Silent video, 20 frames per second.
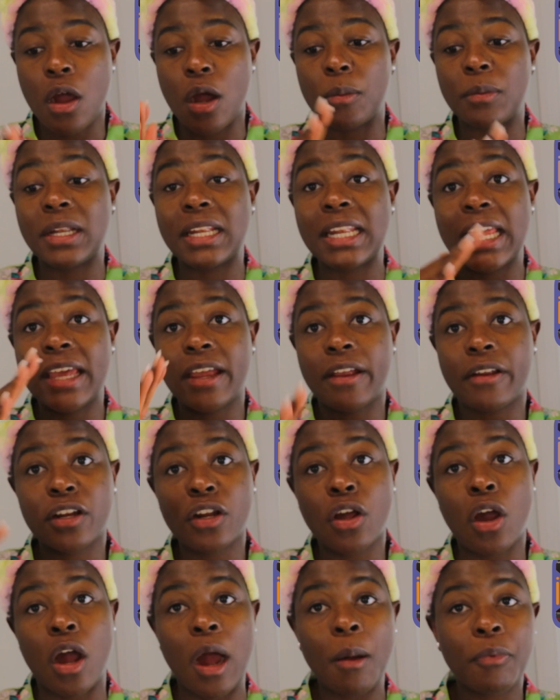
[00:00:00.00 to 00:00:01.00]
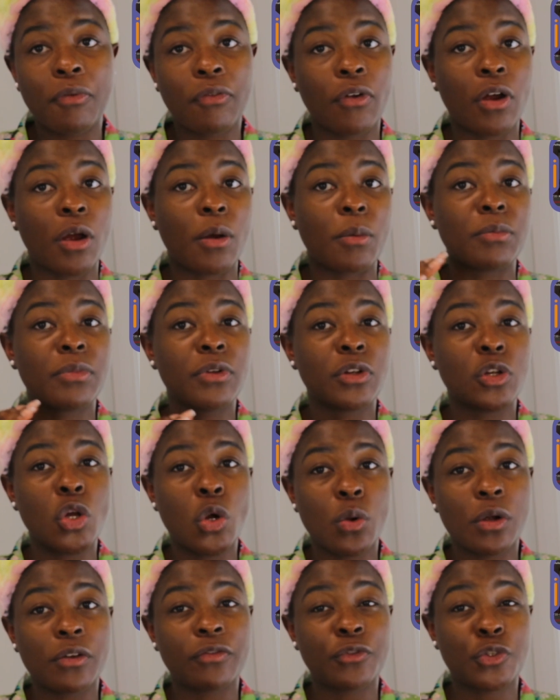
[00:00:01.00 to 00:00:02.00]
layering up from
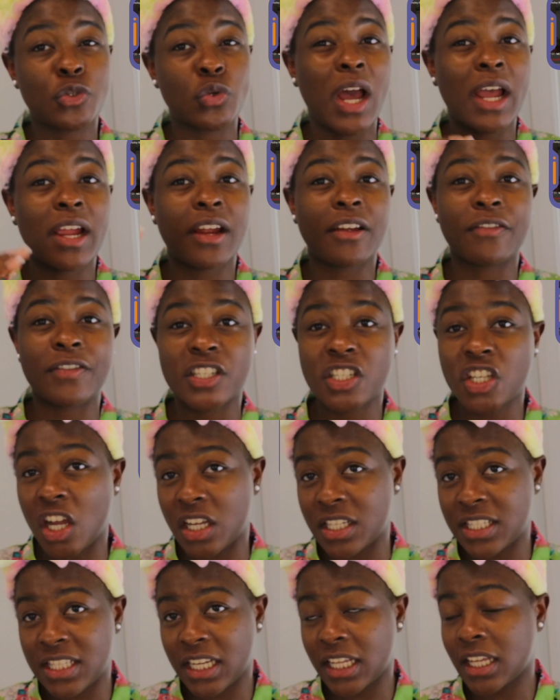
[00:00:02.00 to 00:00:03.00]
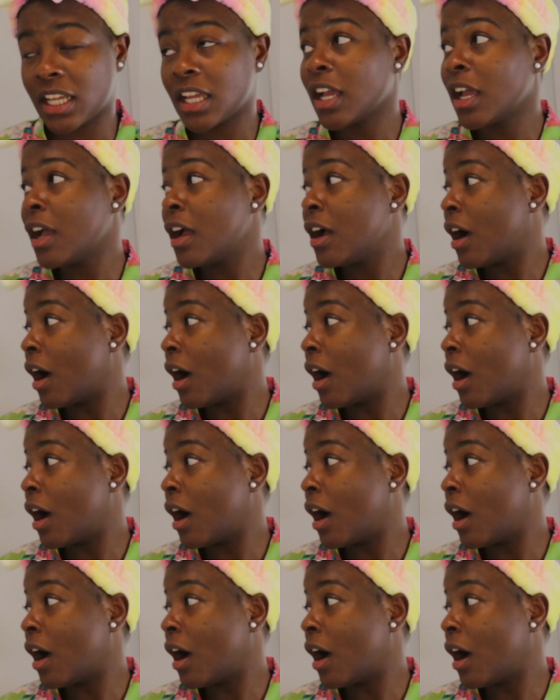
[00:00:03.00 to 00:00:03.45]
lower to higher viscosity.